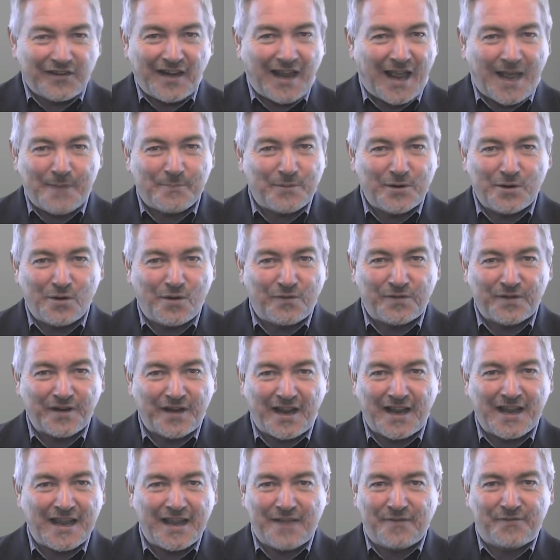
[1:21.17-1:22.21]
happen
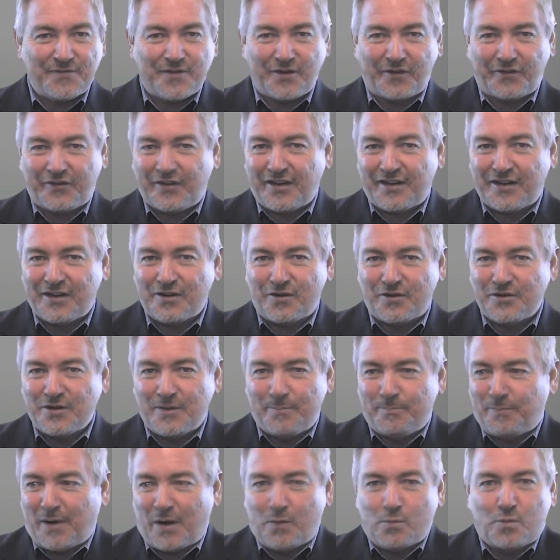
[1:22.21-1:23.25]
overnight if you're sitting on your
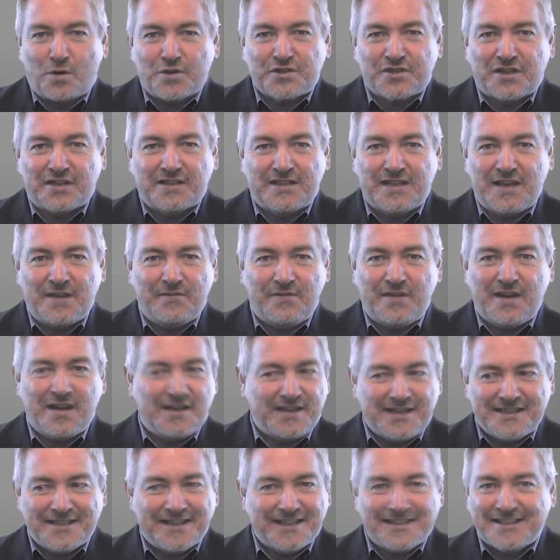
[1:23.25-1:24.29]
butt watching TV and
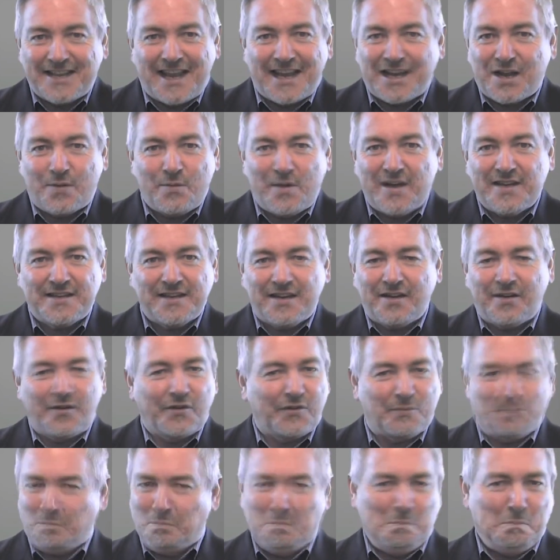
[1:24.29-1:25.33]
eating takeaway
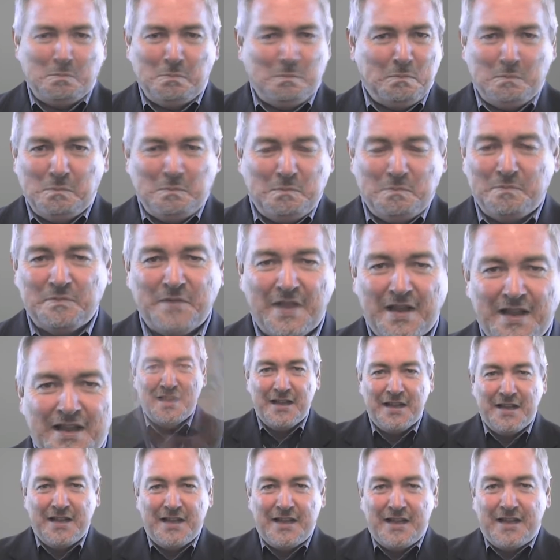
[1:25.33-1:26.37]
dinners. Mm-mm-mm-mm.
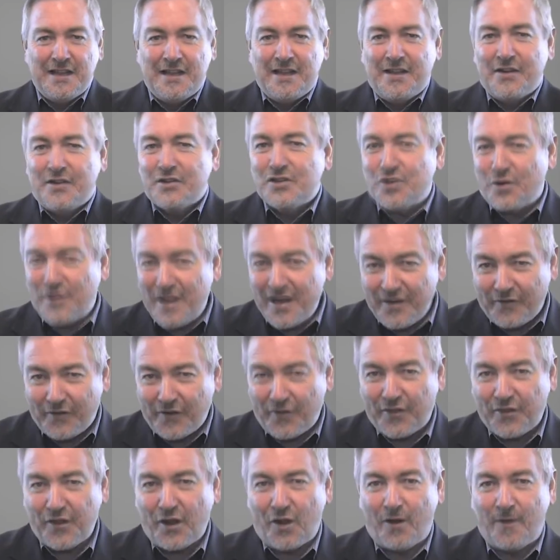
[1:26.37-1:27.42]
So here's a
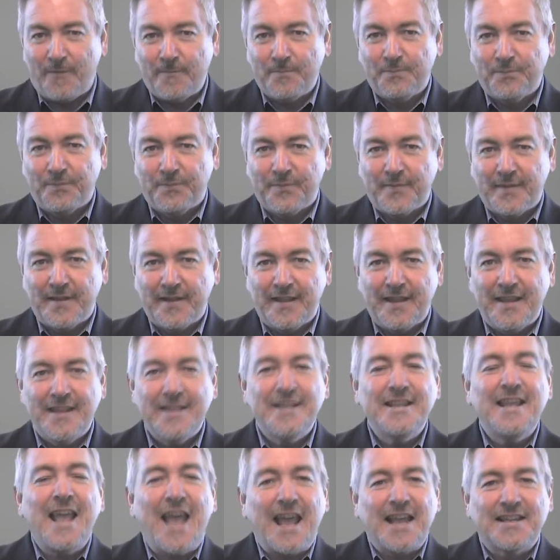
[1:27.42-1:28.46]
thought.
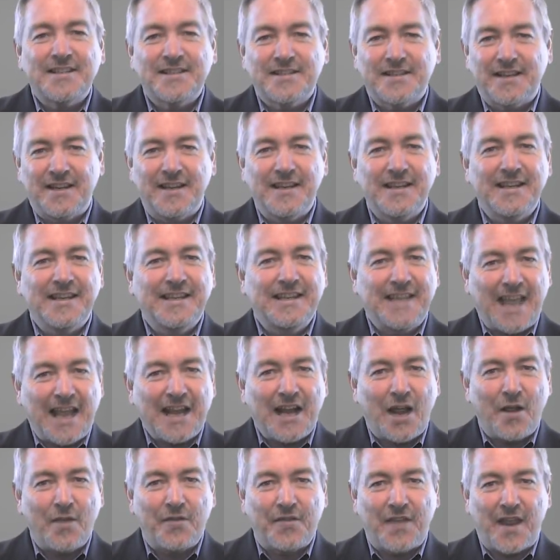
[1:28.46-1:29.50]
Yes, get
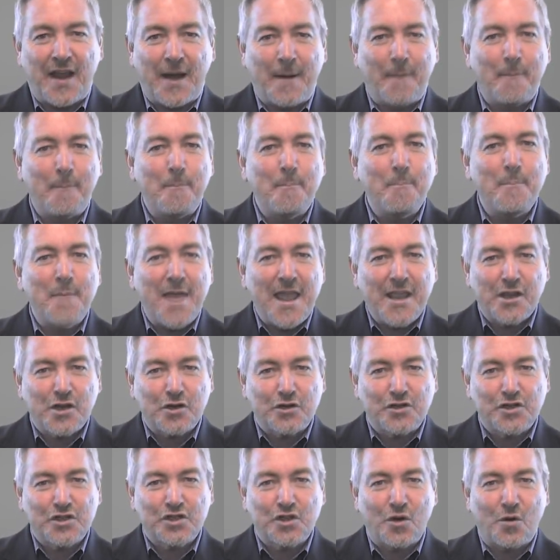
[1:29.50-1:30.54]
out there, make your
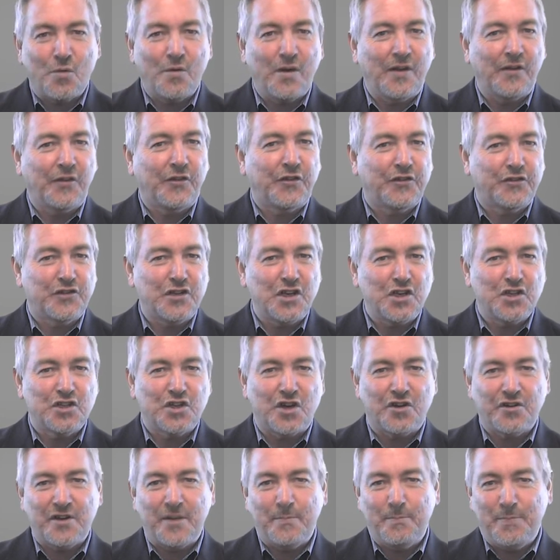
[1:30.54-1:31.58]
show and street
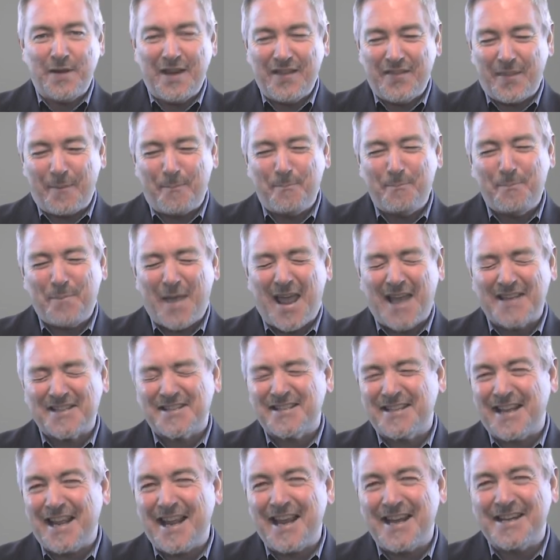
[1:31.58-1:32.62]
journey be the
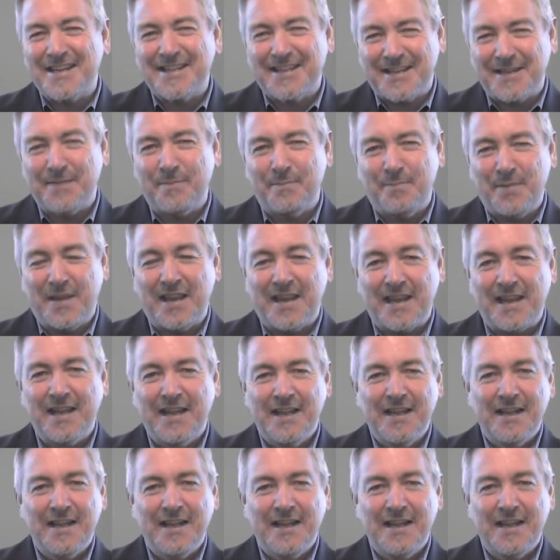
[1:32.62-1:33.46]
best it can be.